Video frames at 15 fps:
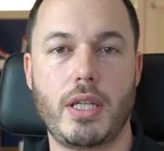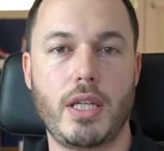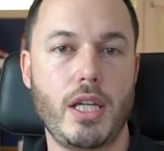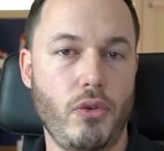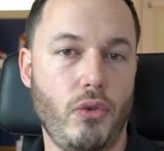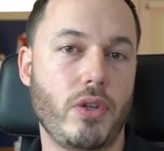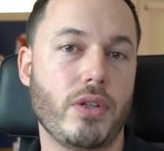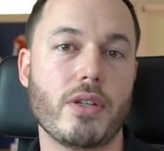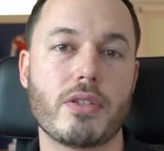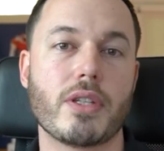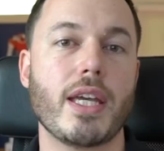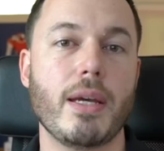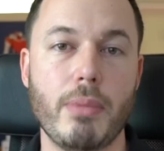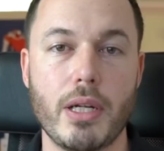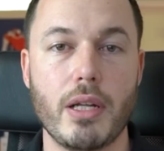If it doesn't
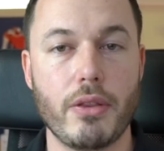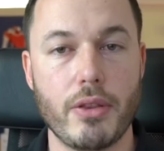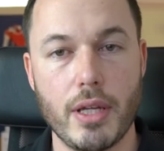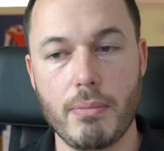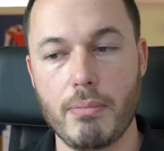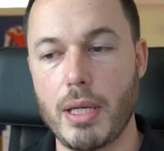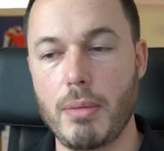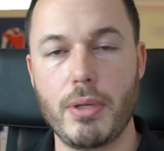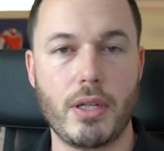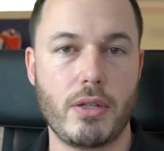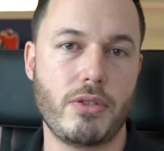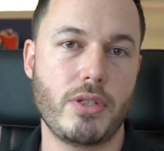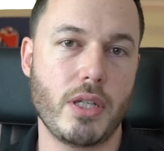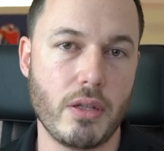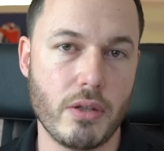get better, then maybe
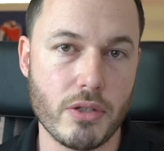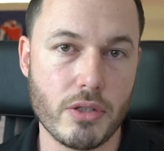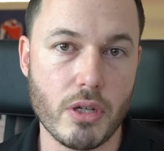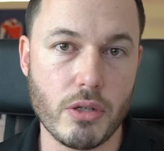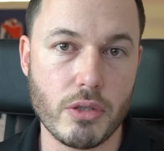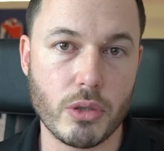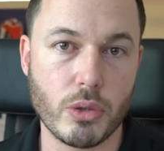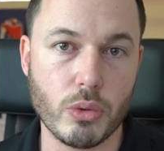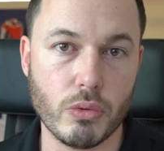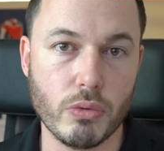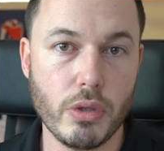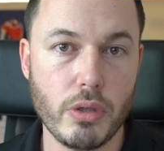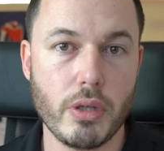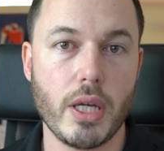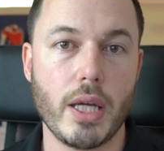consider the surgical
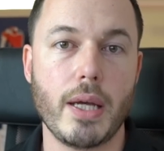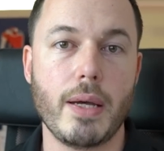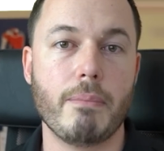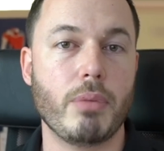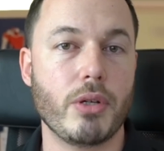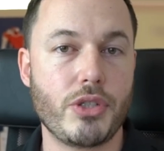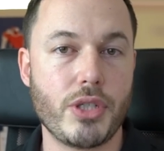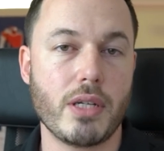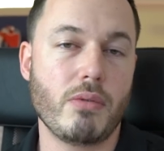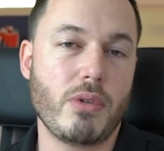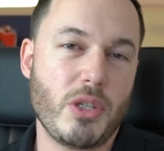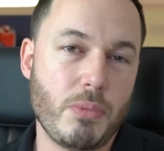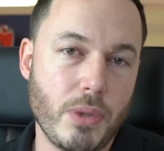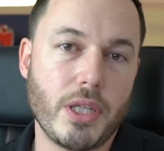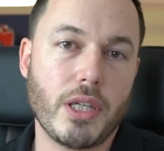route. But
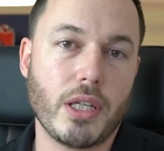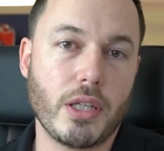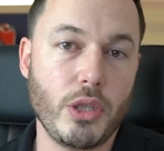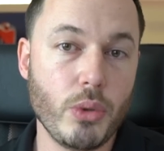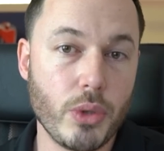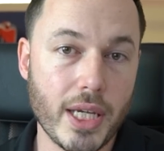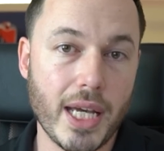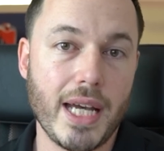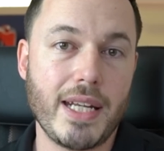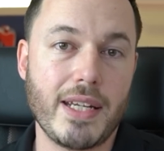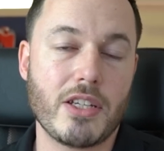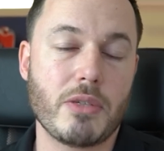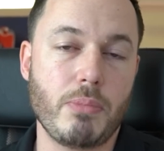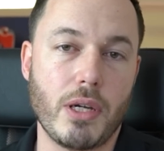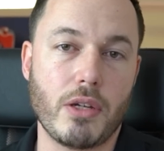generally speaking, you can
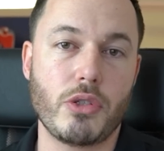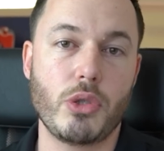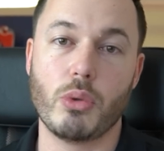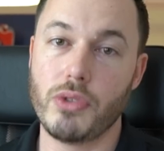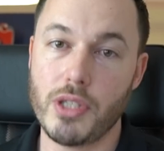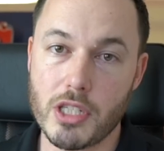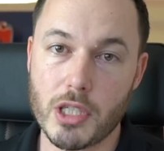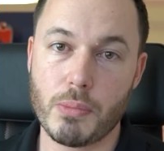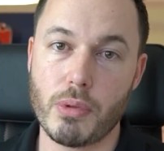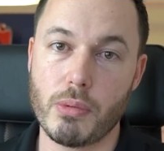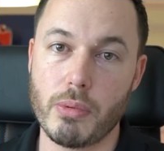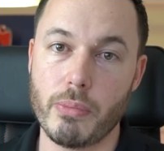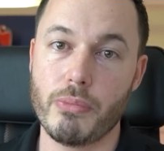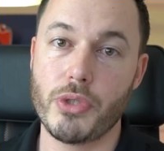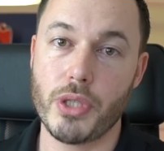expect your disc
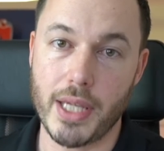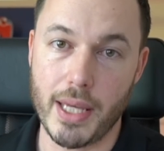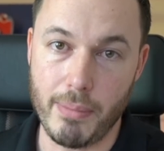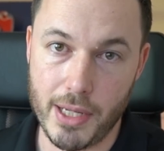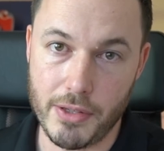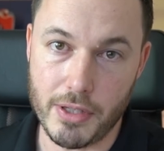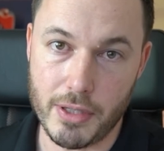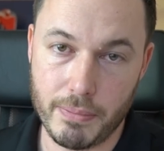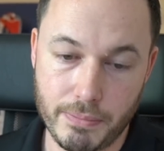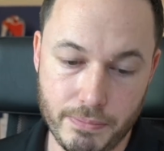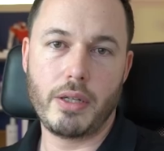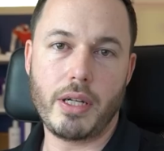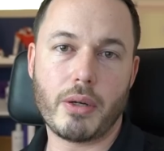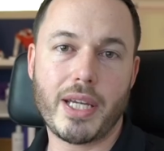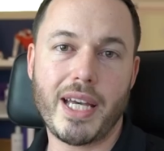problem to get better.
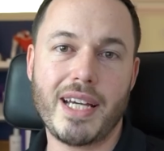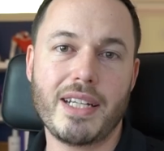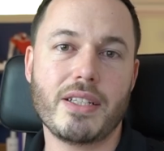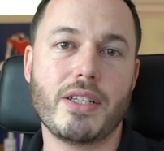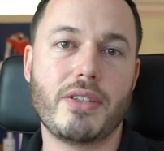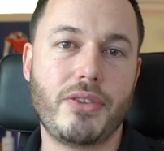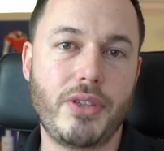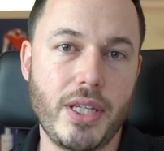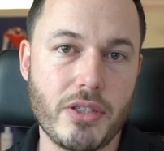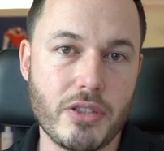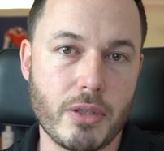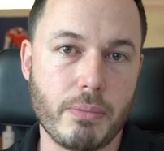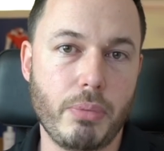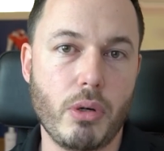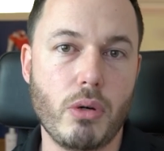Now, can a
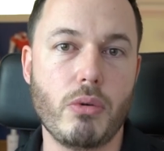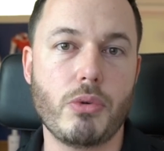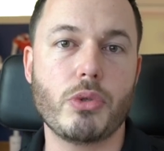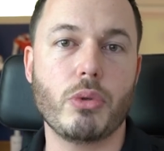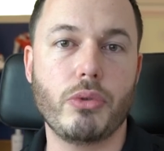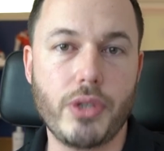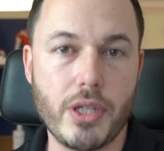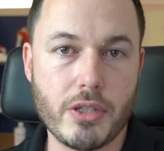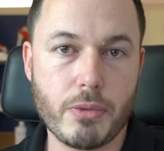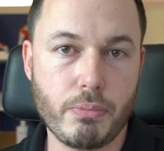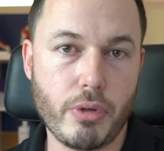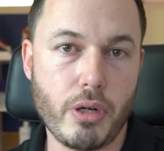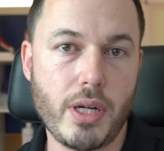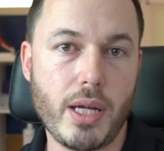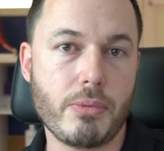disc bulge or disc
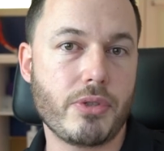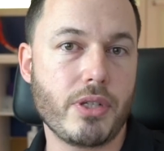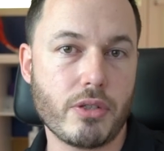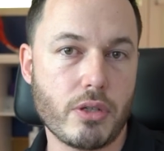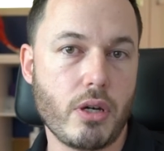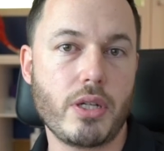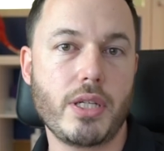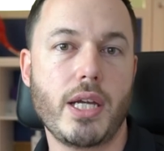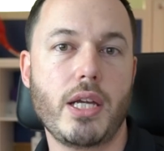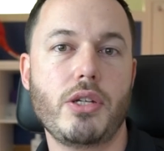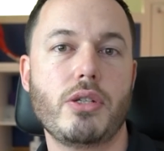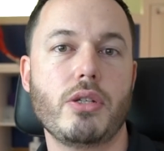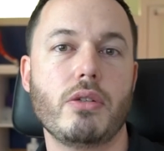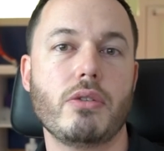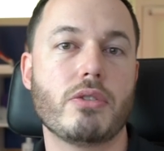prolapse, disc
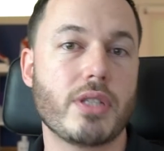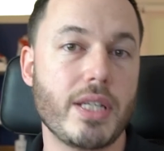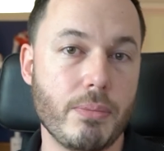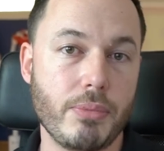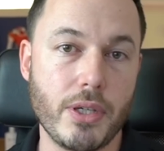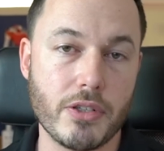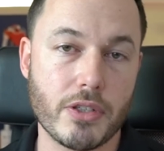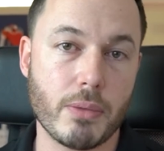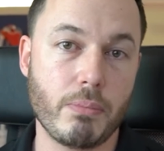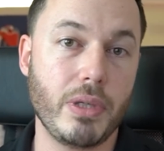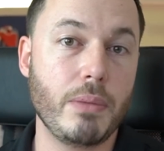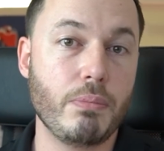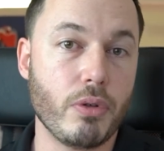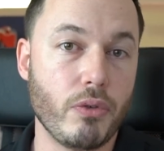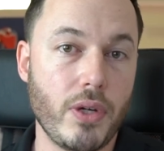herniation, slip disc
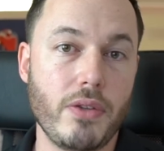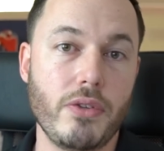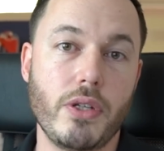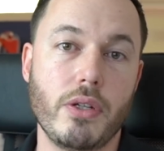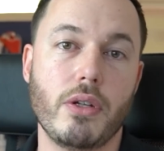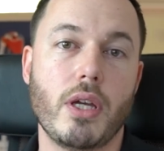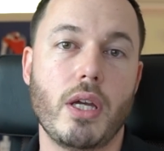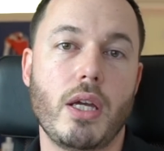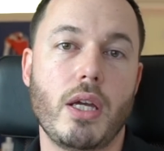be prevented?